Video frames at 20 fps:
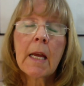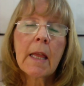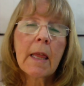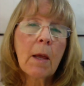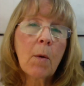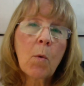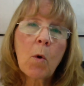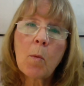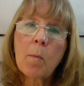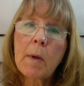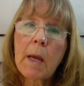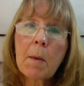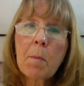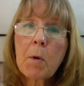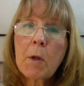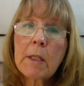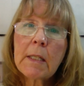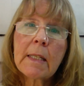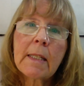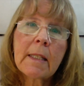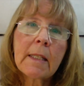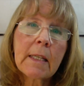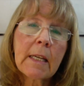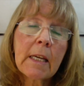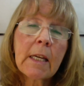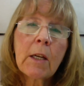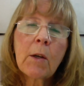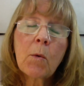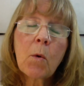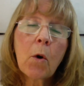They won't be able to
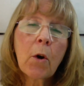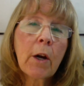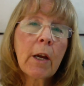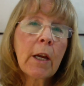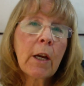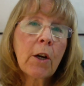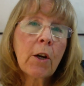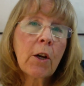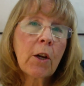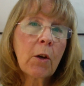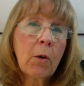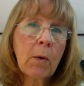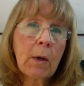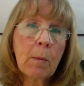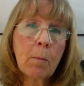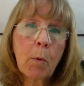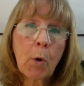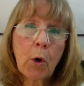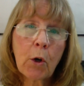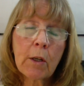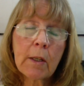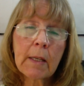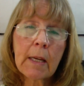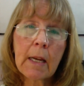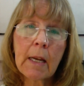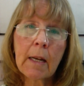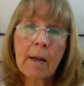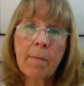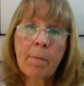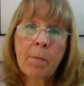see you or hear you in
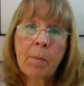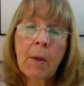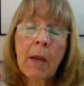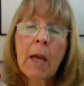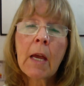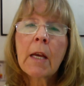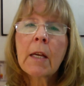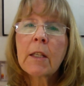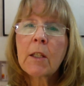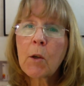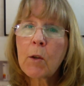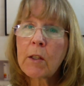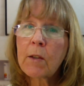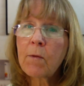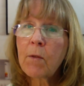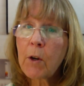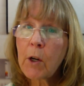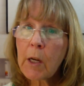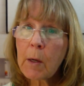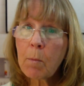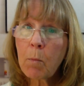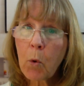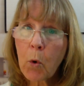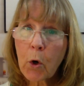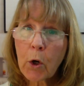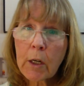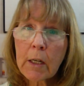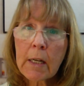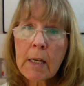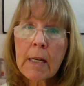person. So it's very
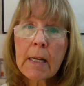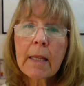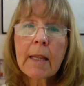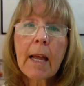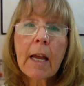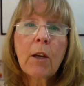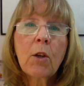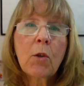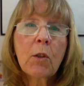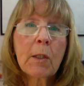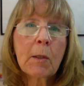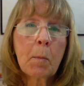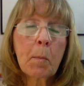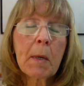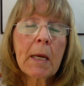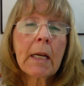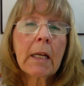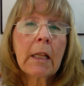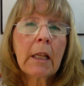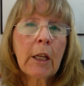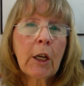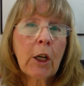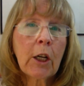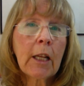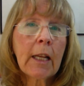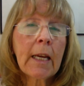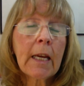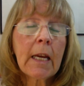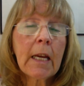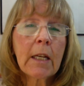important that you speak
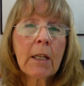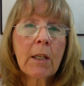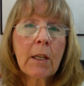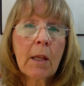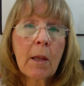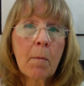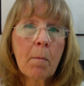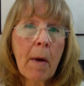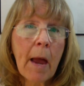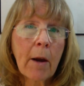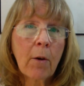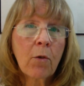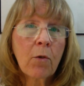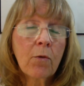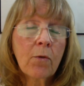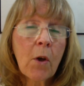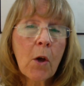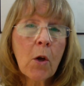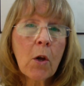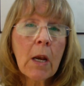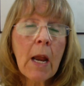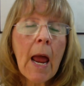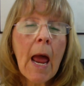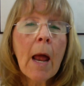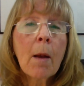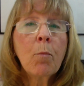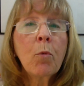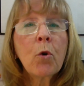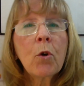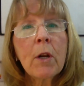clearly into the microphone
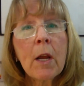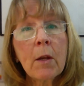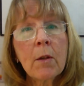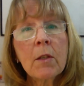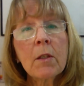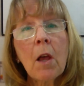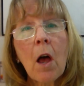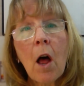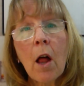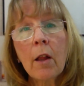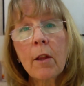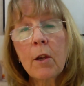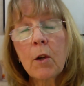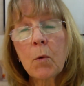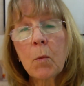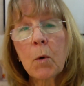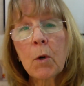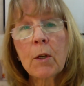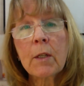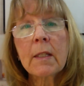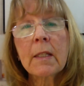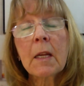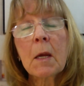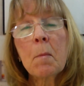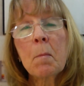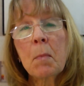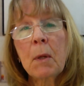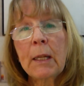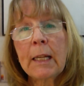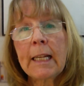and pronounce all your words
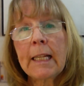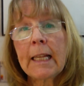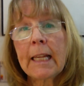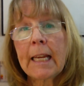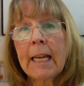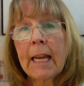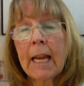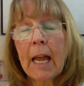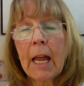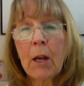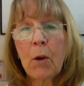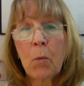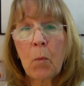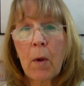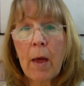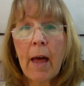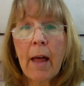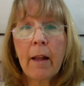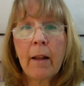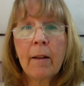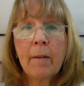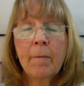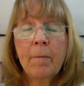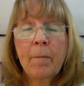completely and well.